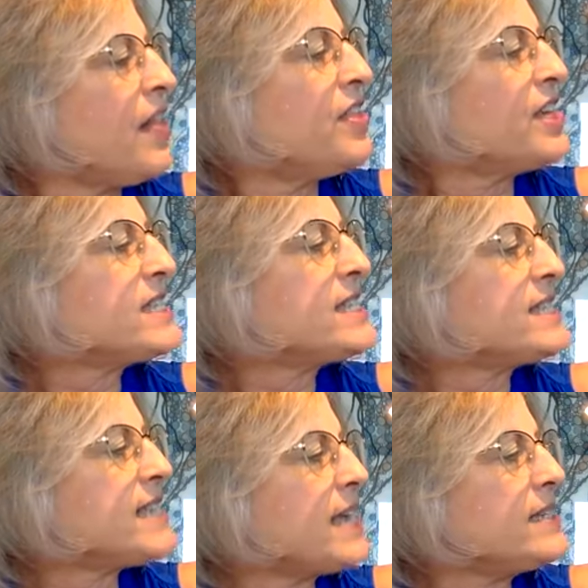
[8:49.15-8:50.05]
The
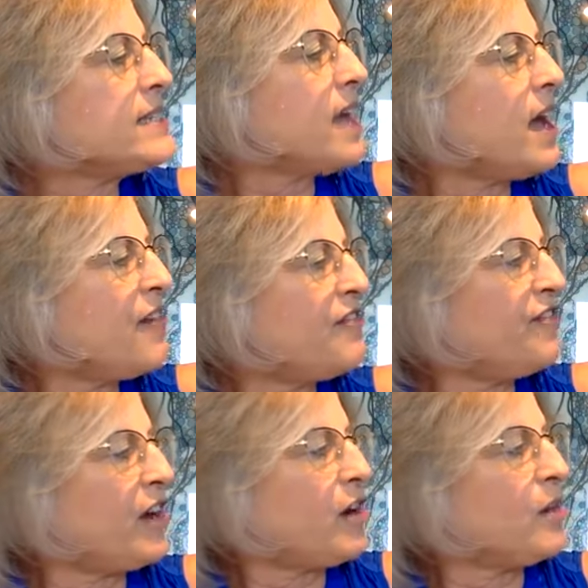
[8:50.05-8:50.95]
scent of
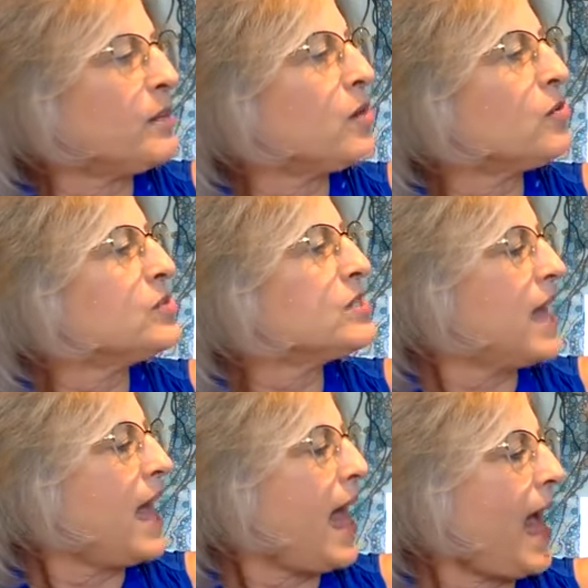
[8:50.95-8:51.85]
pheromones
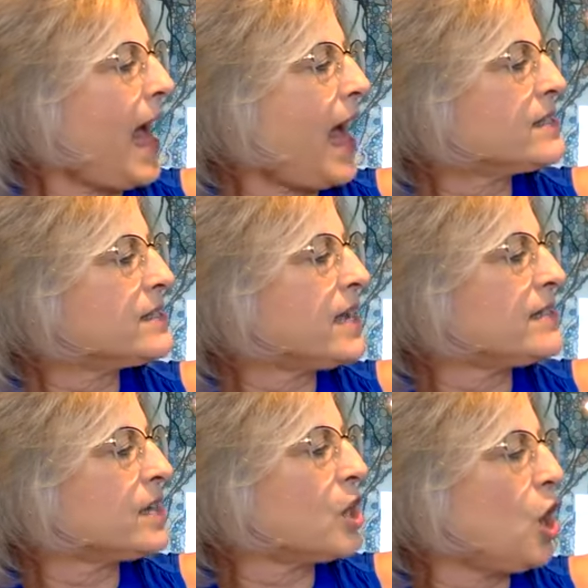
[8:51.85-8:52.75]
acts
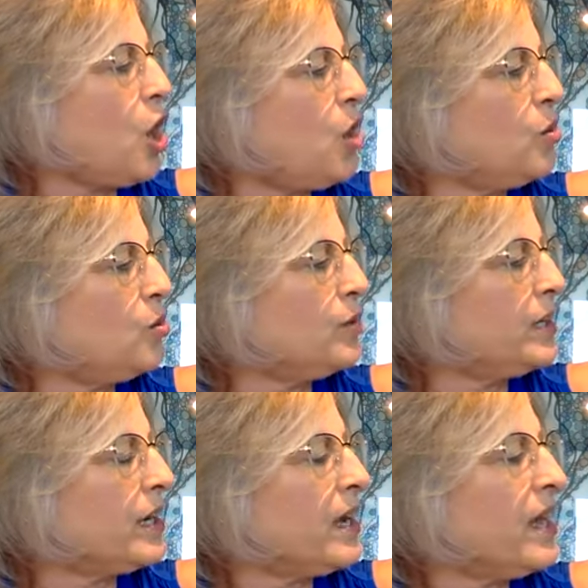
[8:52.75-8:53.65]
as a
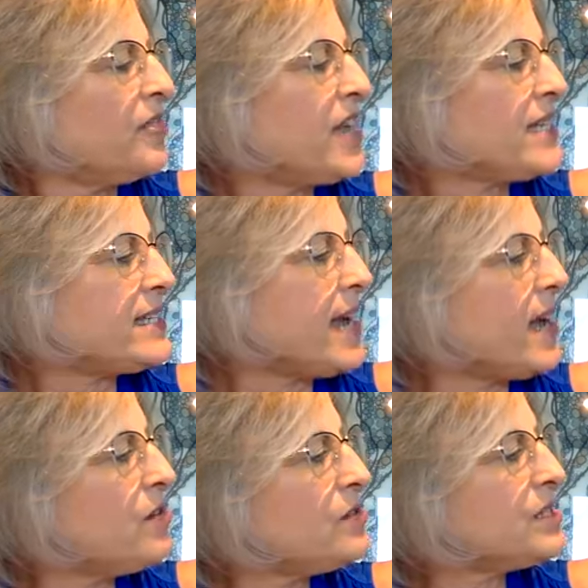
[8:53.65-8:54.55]
code that
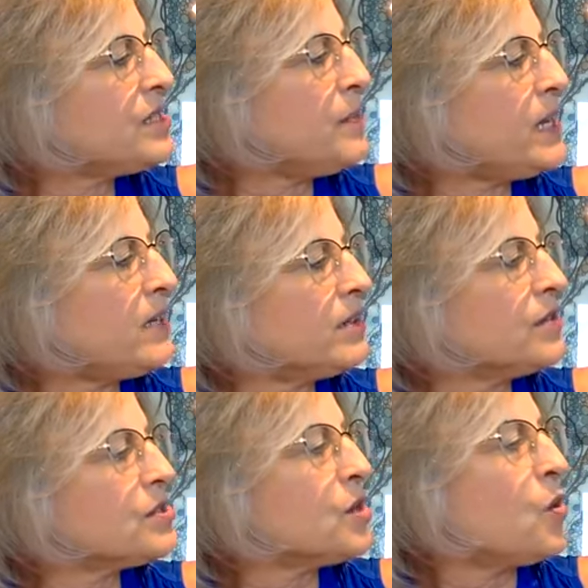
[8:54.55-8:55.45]
tells the
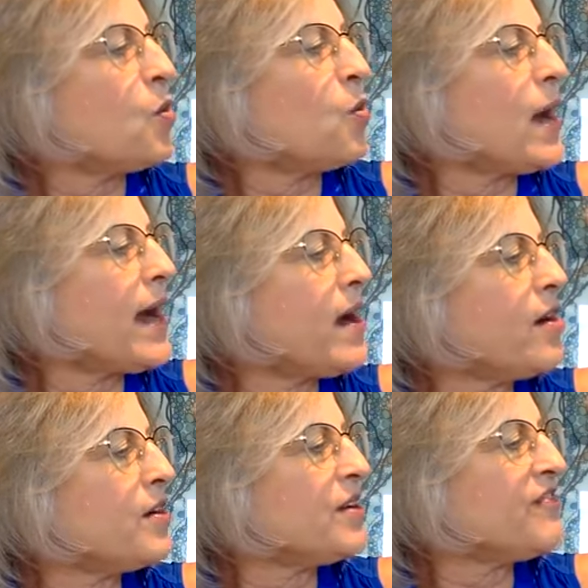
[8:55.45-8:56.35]
beetles
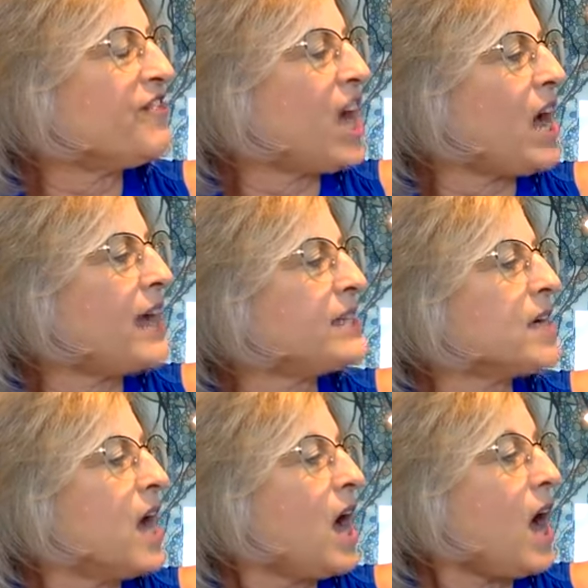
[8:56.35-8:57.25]
where to find
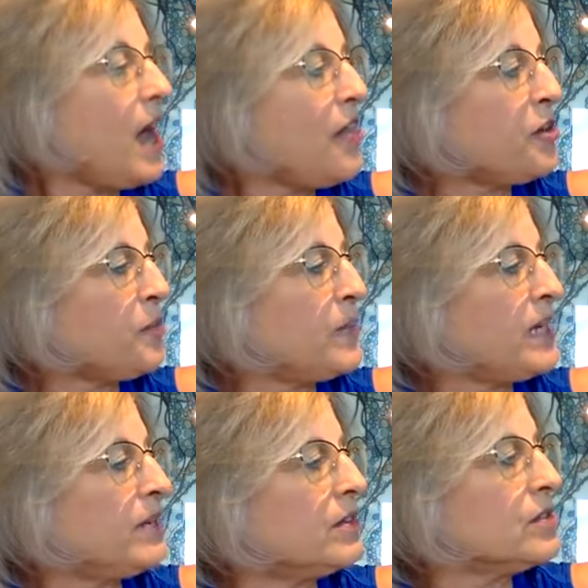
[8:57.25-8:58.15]
other
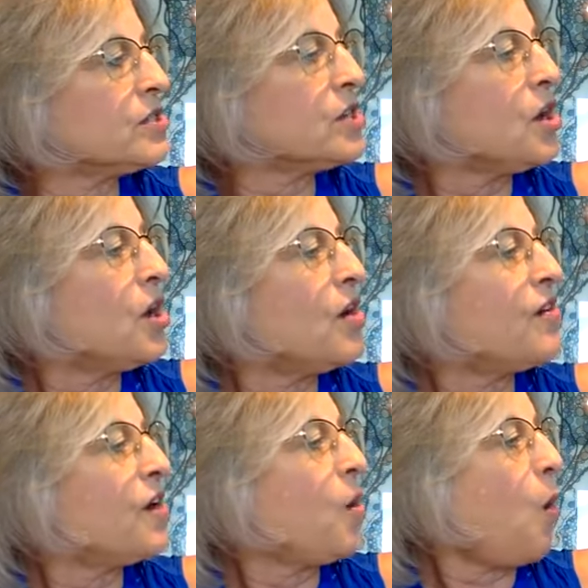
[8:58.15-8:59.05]
beetles
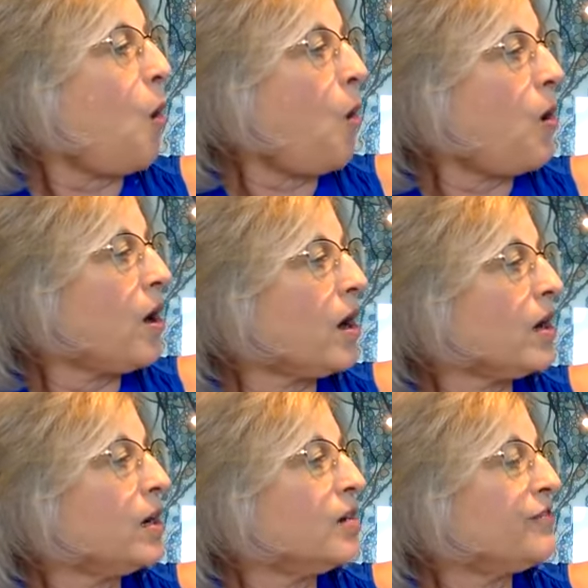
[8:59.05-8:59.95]

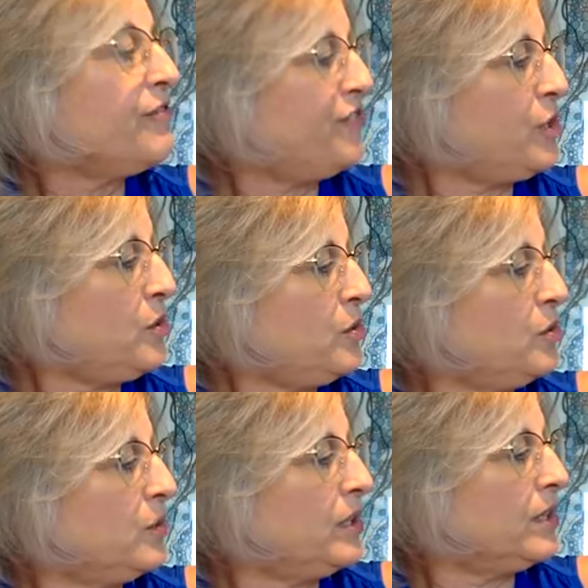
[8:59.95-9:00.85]
or
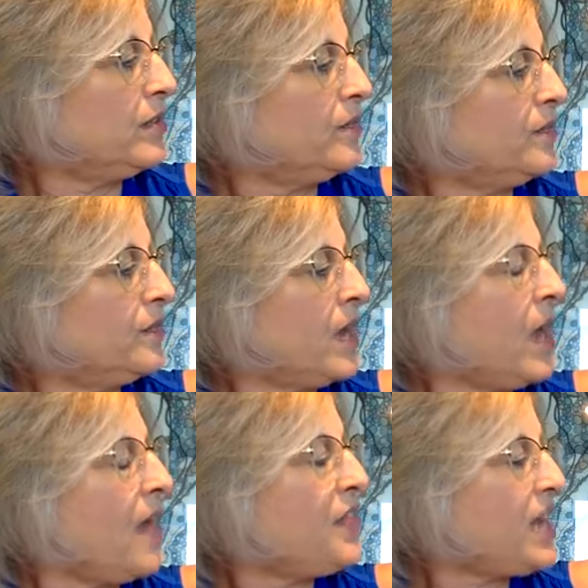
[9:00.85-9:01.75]
food.
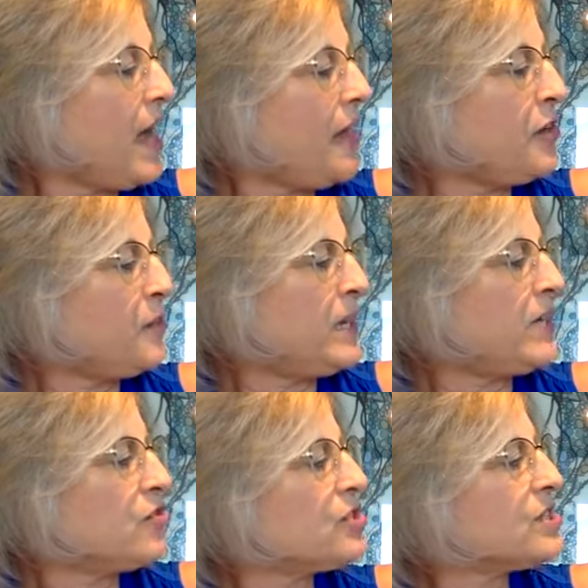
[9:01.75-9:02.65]
The other
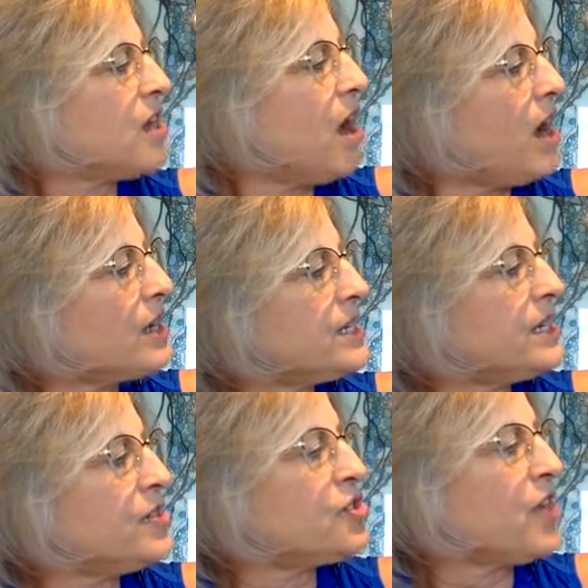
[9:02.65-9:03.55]
beetles talk to
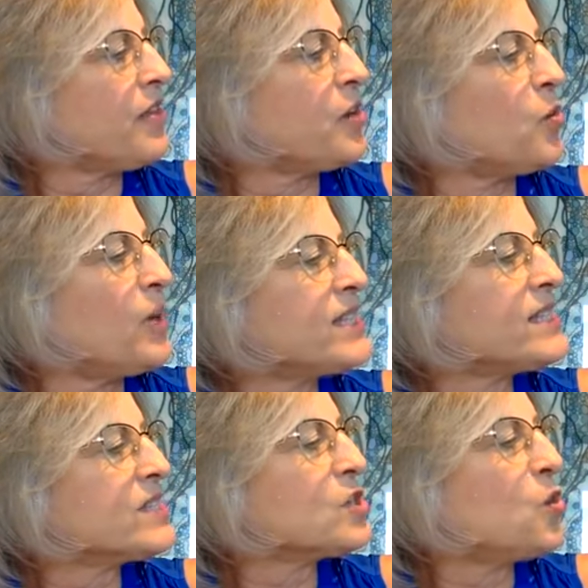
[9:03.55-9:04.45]
each other with
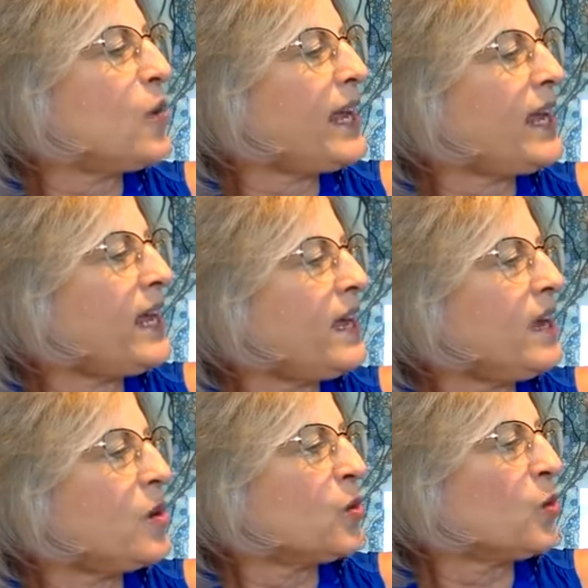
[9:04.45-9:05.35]

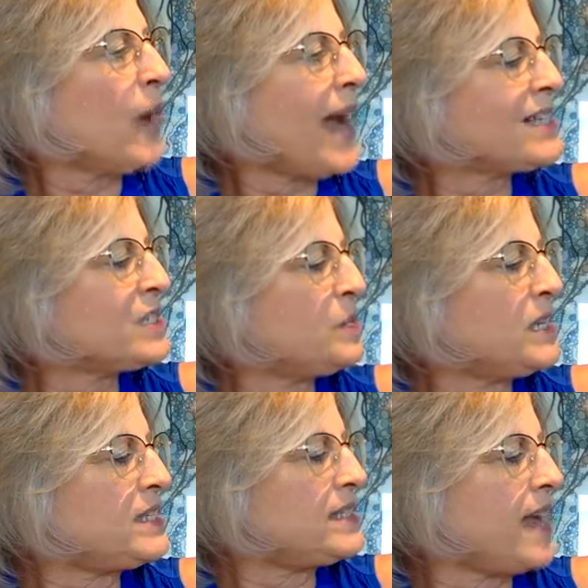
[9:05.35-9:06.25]
squeaky, raspy
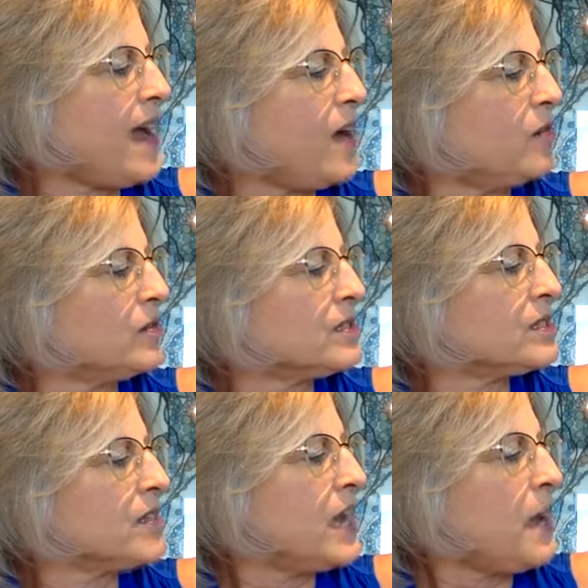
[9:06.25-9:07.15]

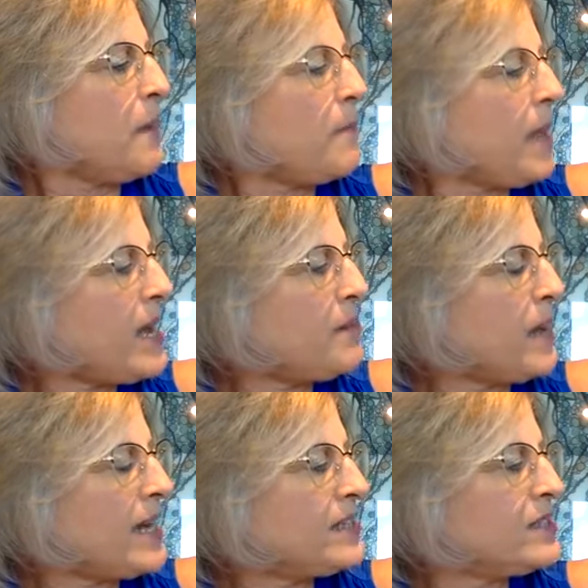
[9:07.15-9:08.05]
sounds made
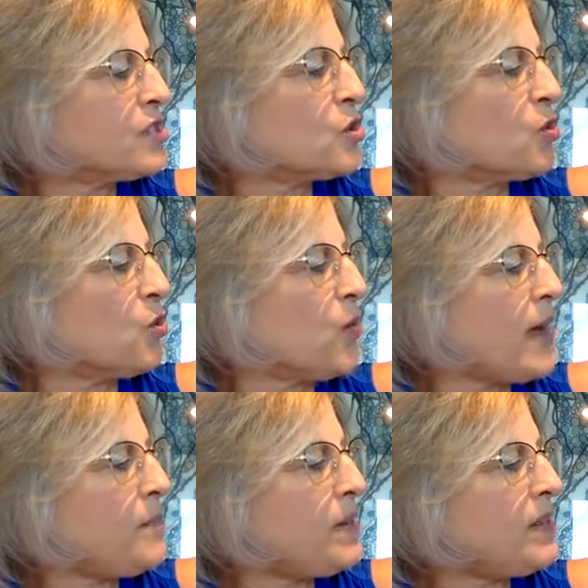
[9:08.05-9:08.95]
by
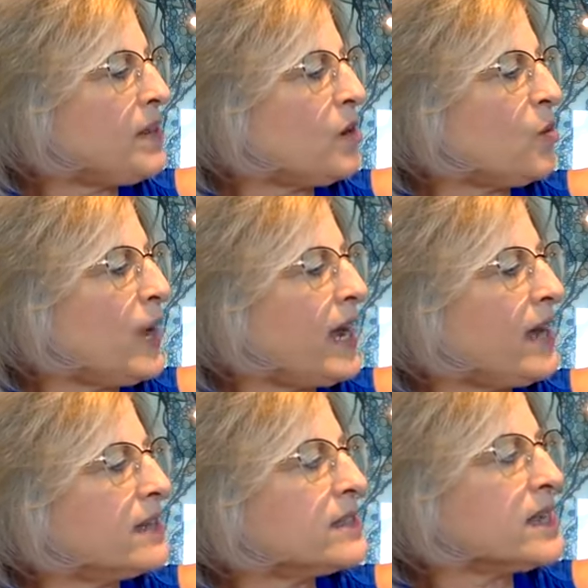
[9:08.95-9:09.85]
scraping their
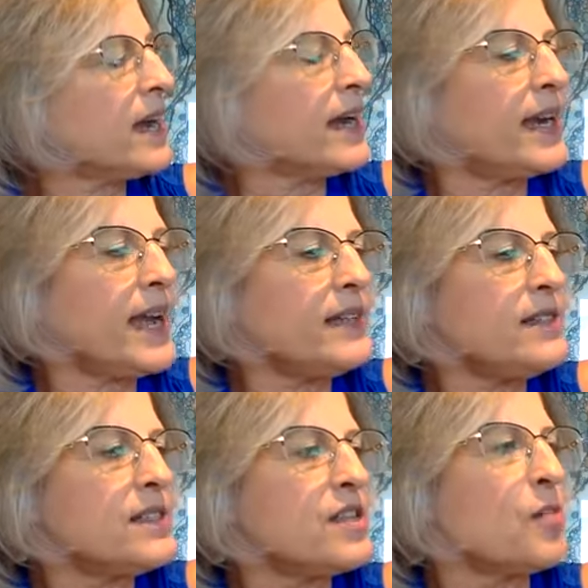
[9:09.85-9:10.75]
wings
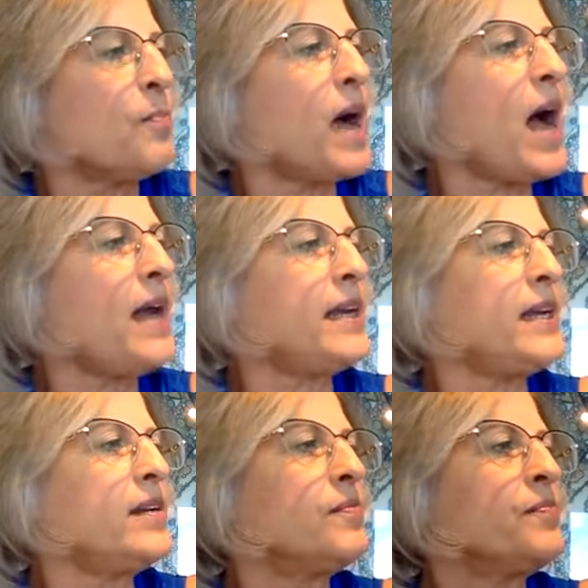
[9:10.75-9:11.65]
against their body.